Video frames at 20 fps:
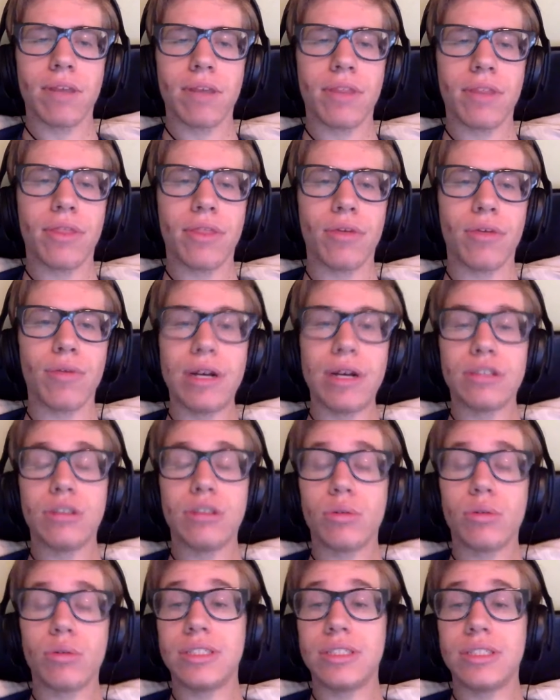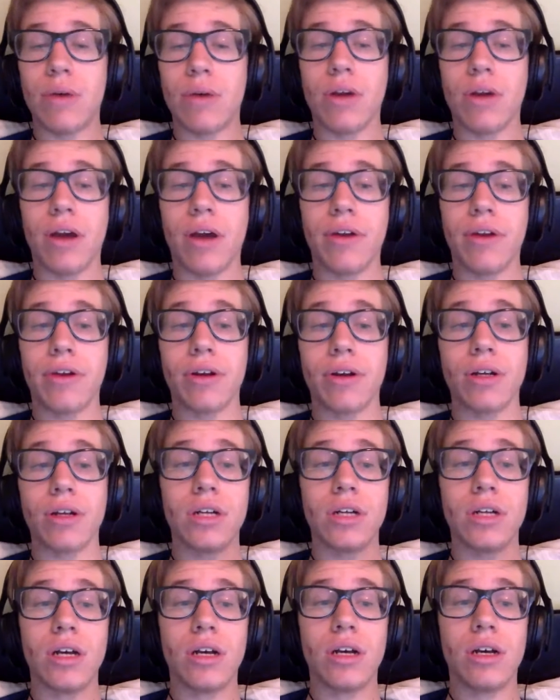the Rescuers Down
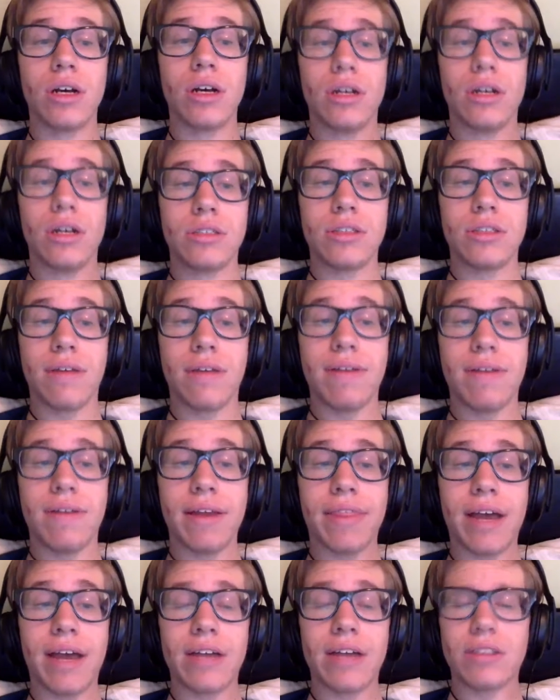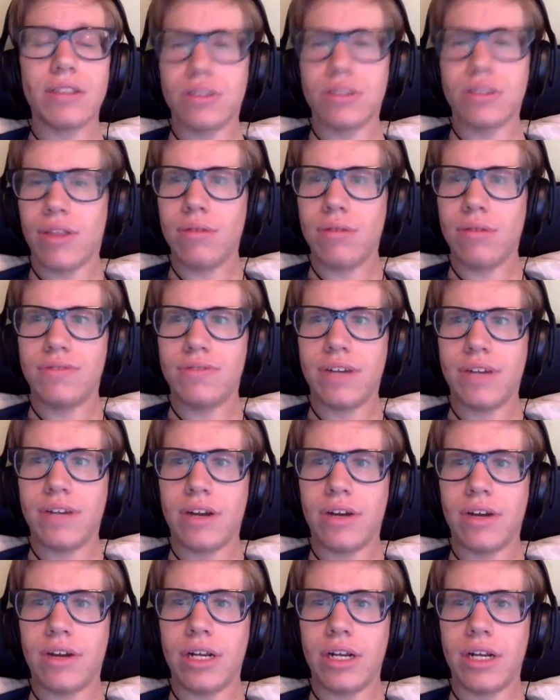Under, stuff like that. So that was
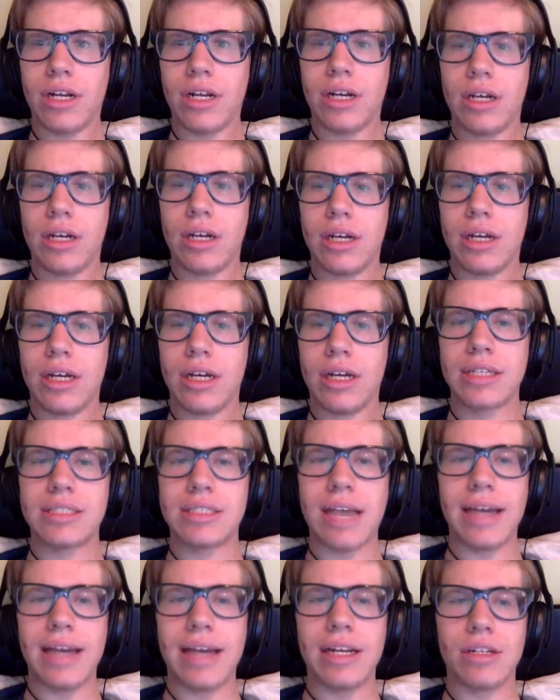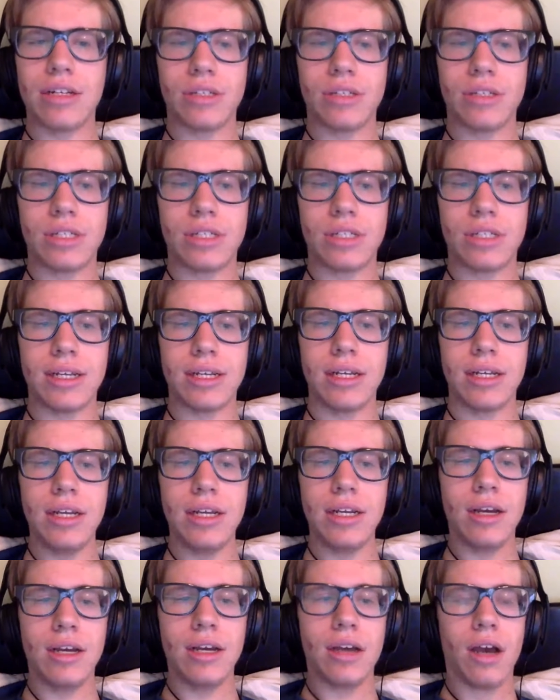very exciting to
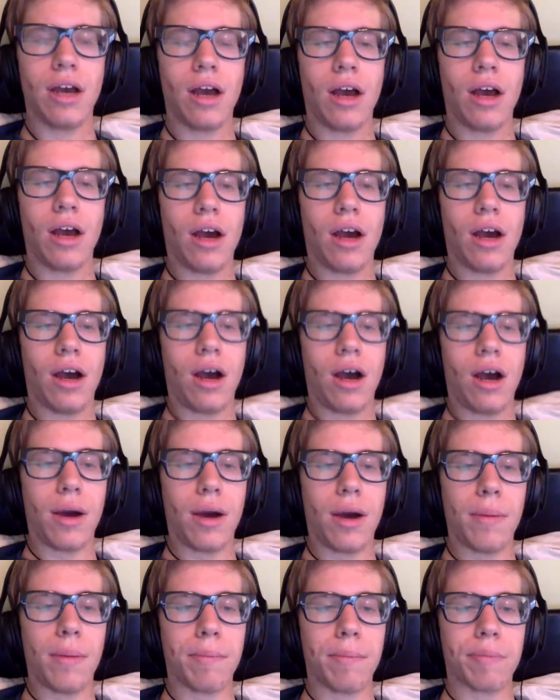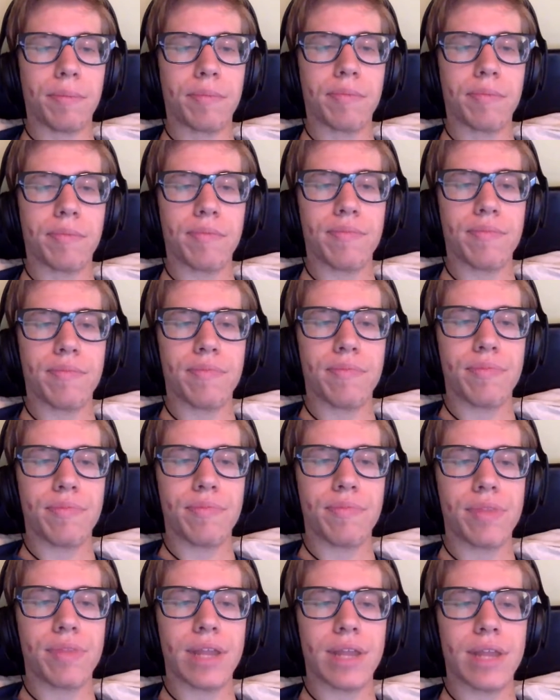see. And
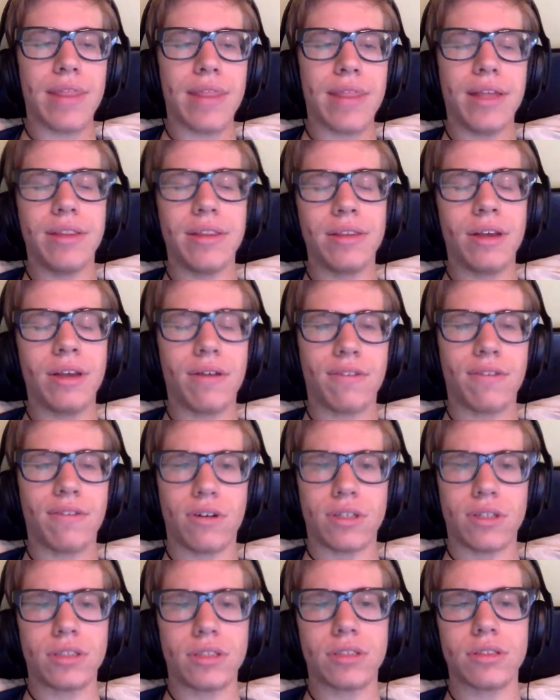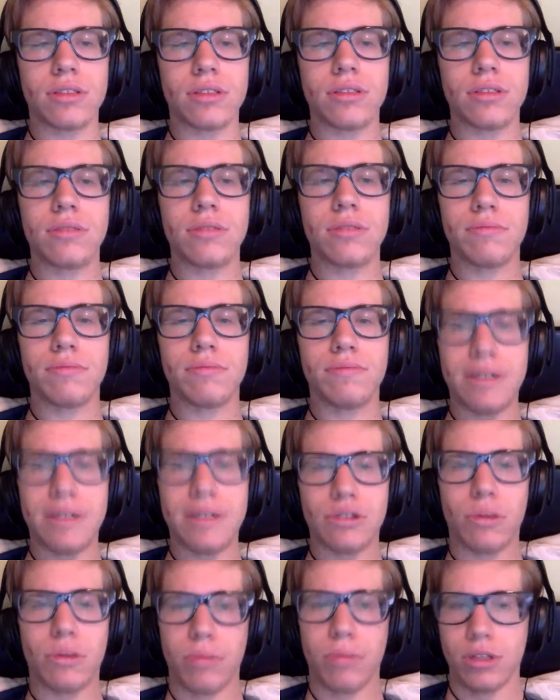then, of course,
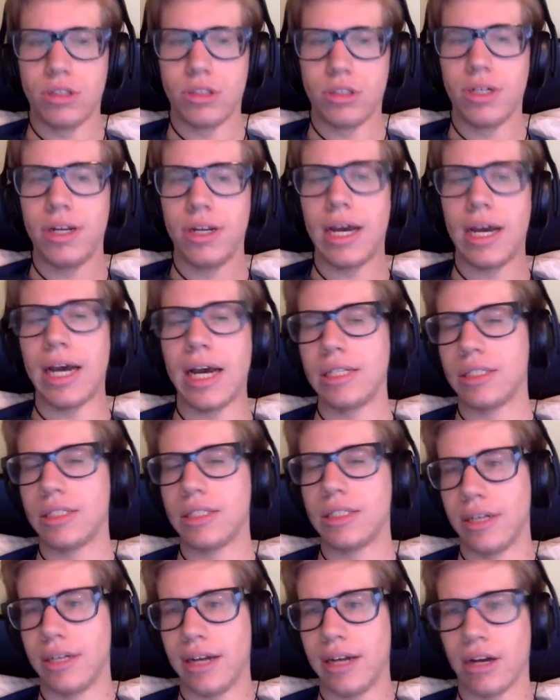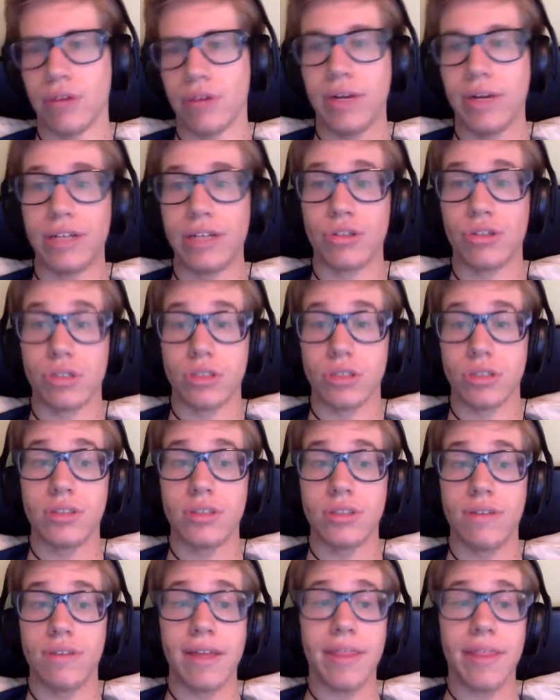special merchandise and decorations and
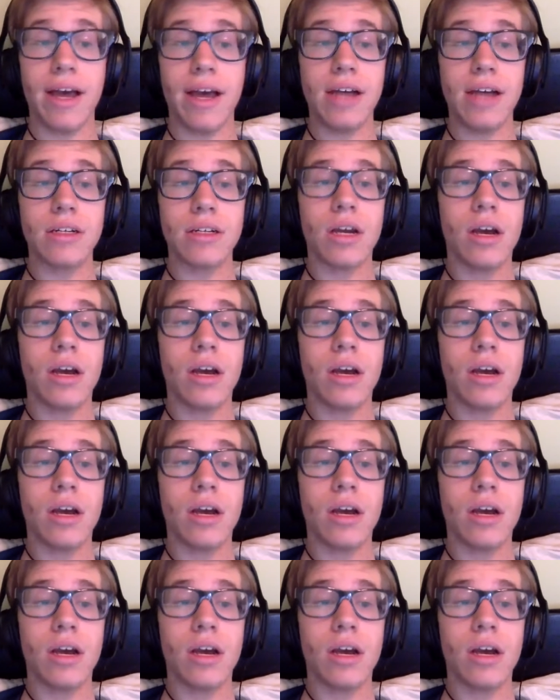stuff like that.